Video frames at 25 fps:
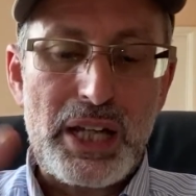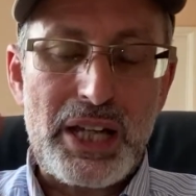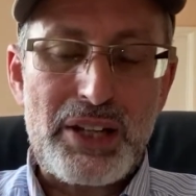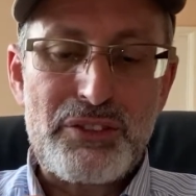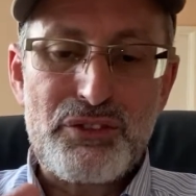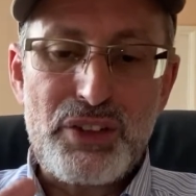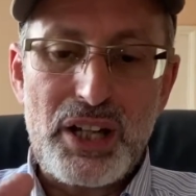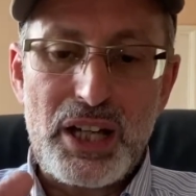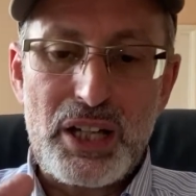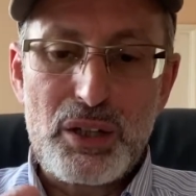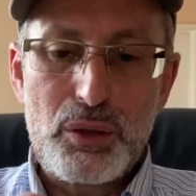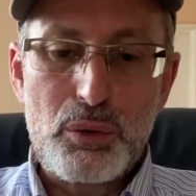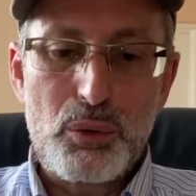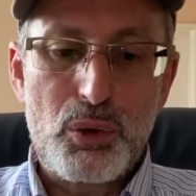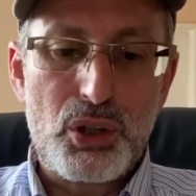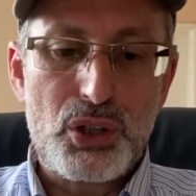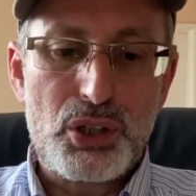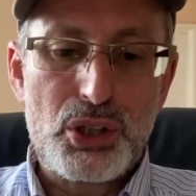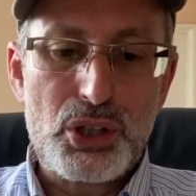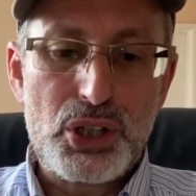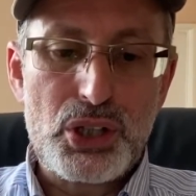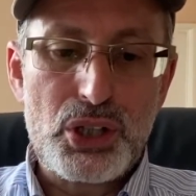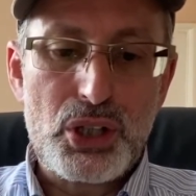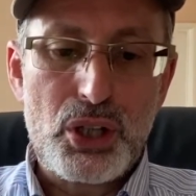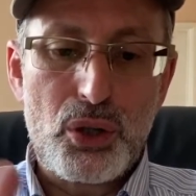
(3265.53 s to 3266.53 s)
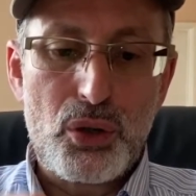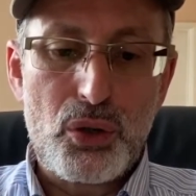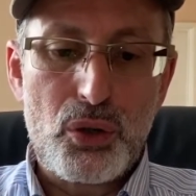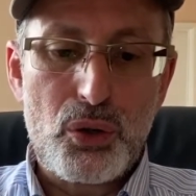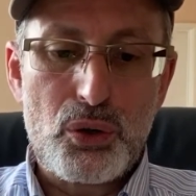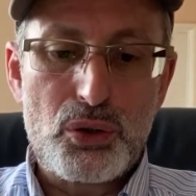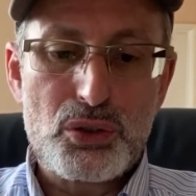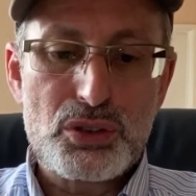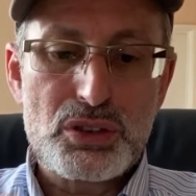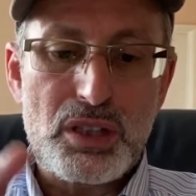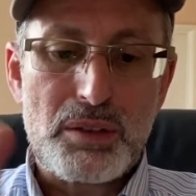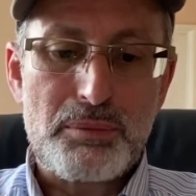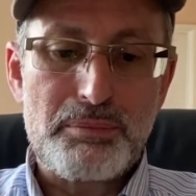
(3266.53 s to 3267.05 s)
If anyone
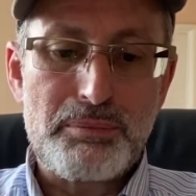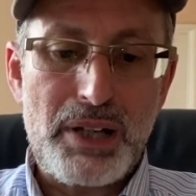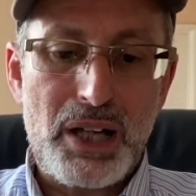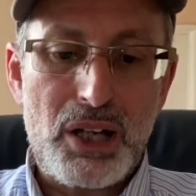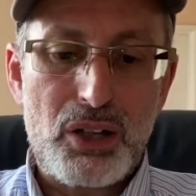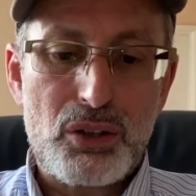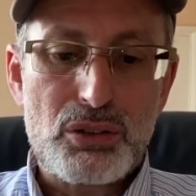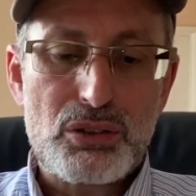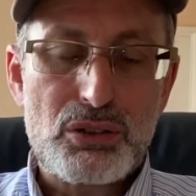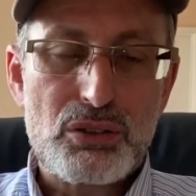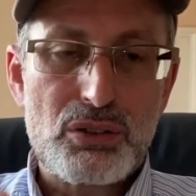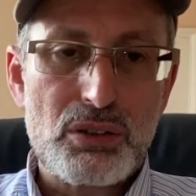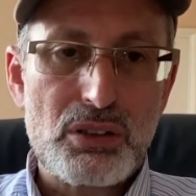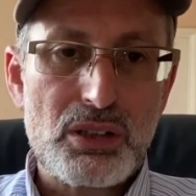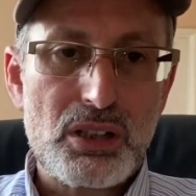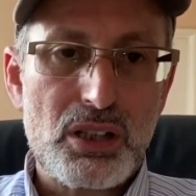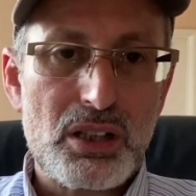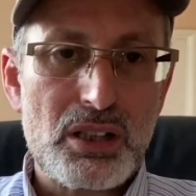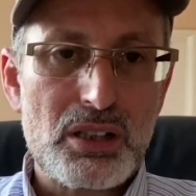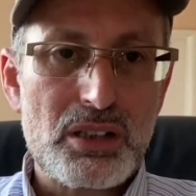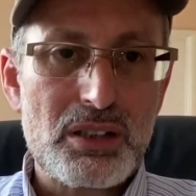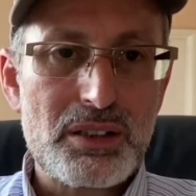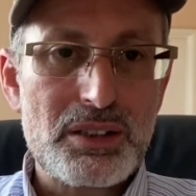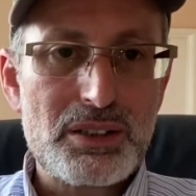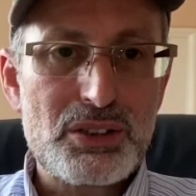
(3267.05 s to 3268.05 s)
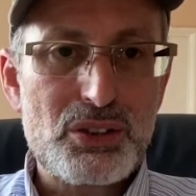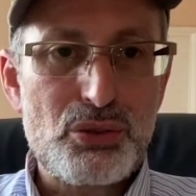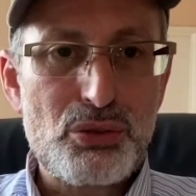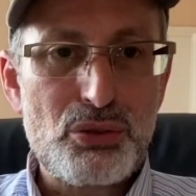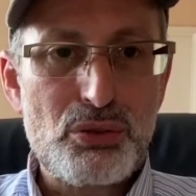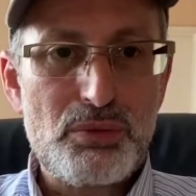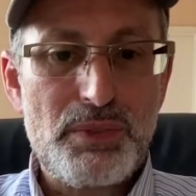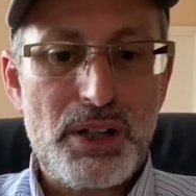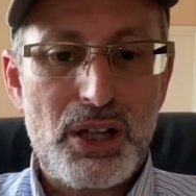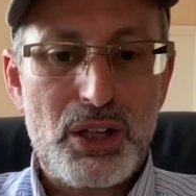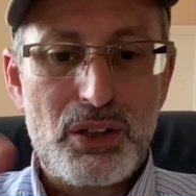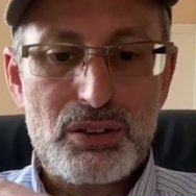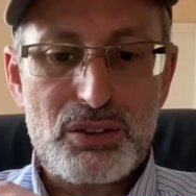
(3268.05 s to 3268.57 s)
knows a mouse too long, true
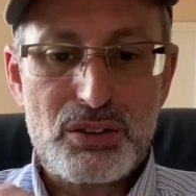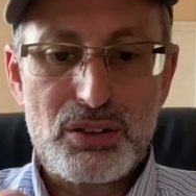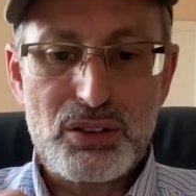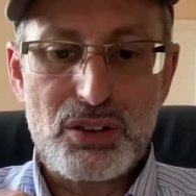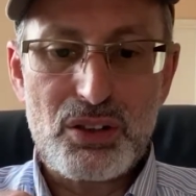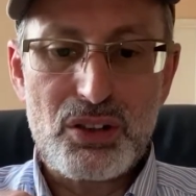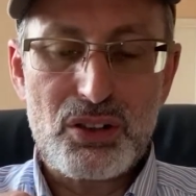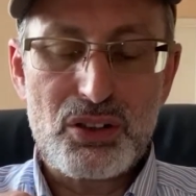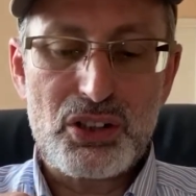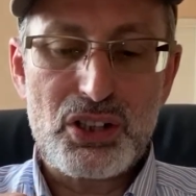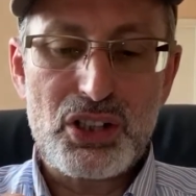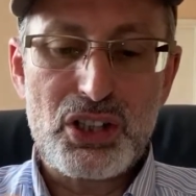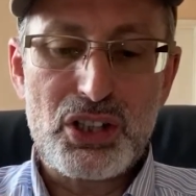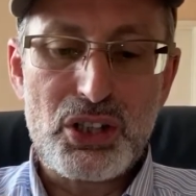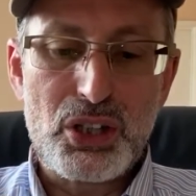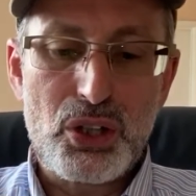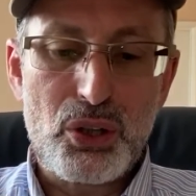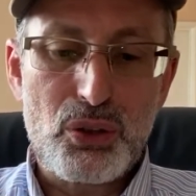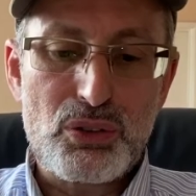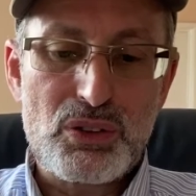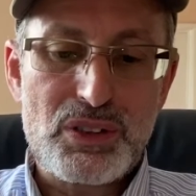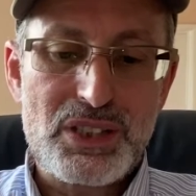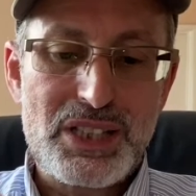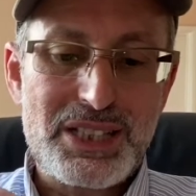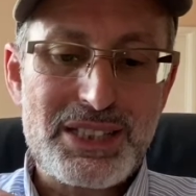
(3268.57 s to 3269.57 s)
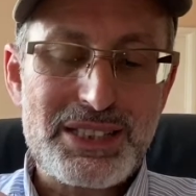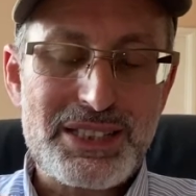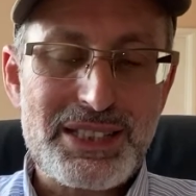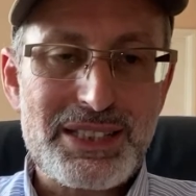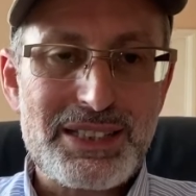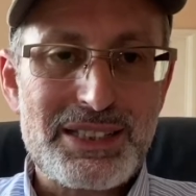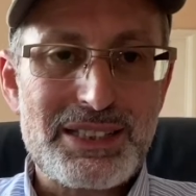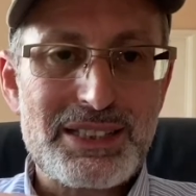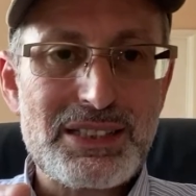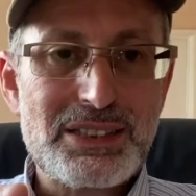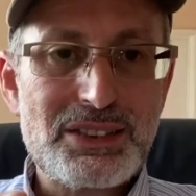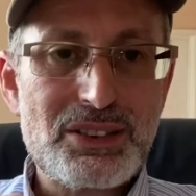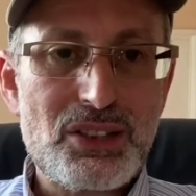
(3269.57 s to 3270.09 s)
mouse too long, you know this
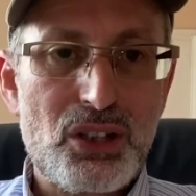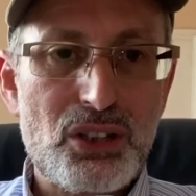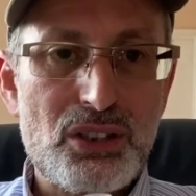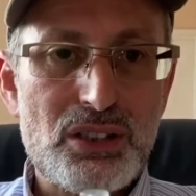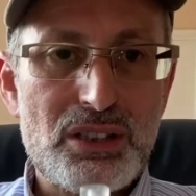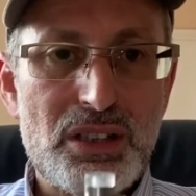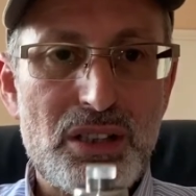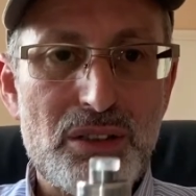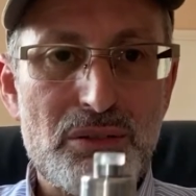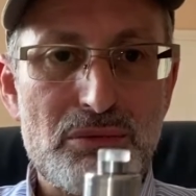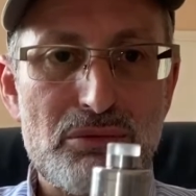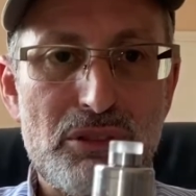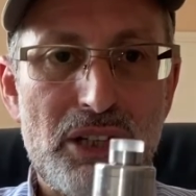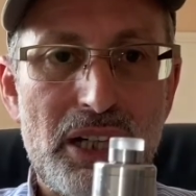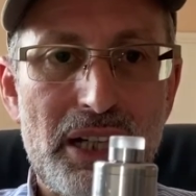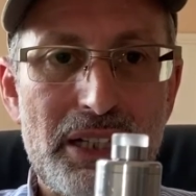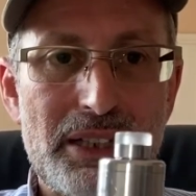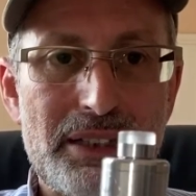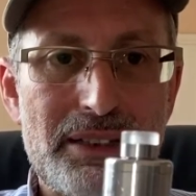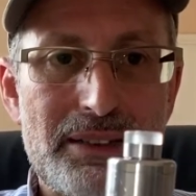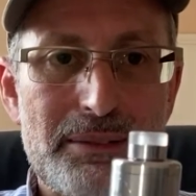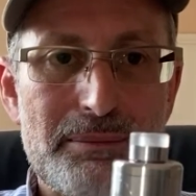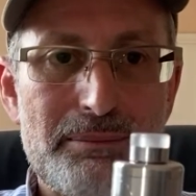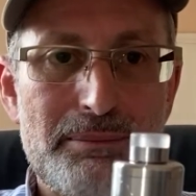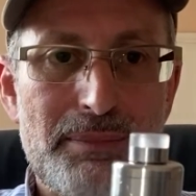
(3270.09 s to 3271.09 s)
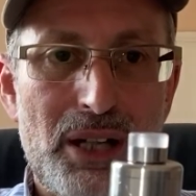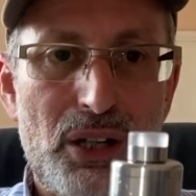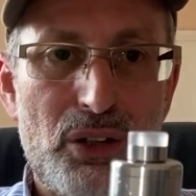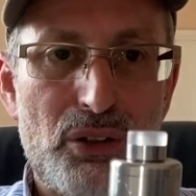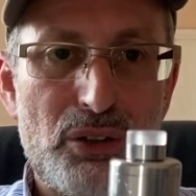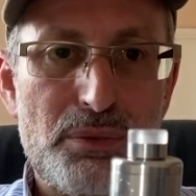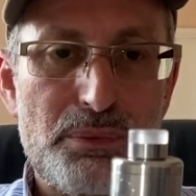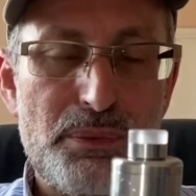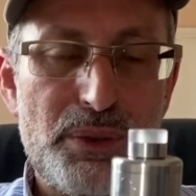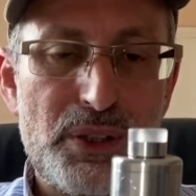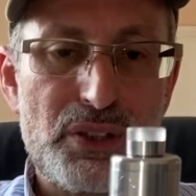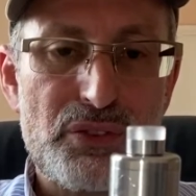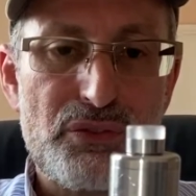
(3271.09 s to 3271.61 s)
is not the right
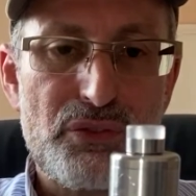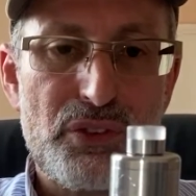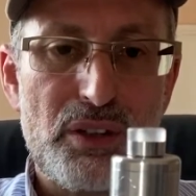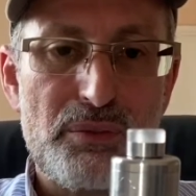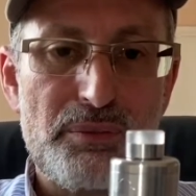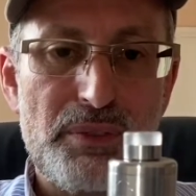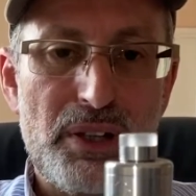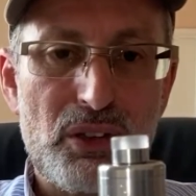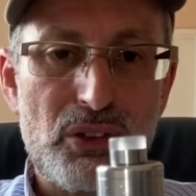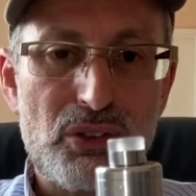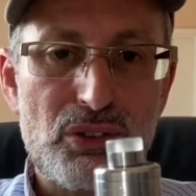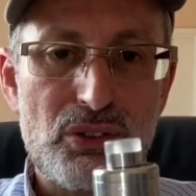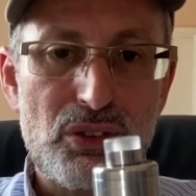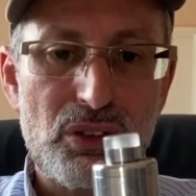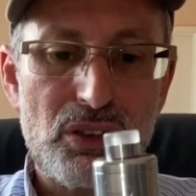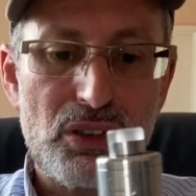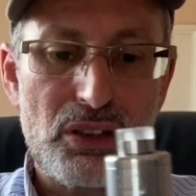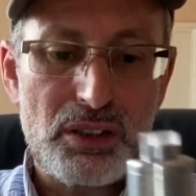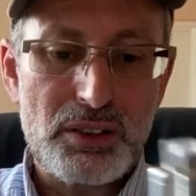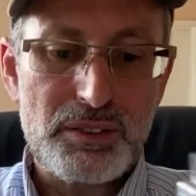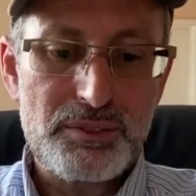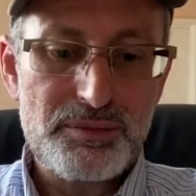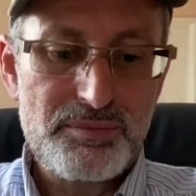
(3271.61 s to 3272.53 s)
mouthpiece for a mouse too long.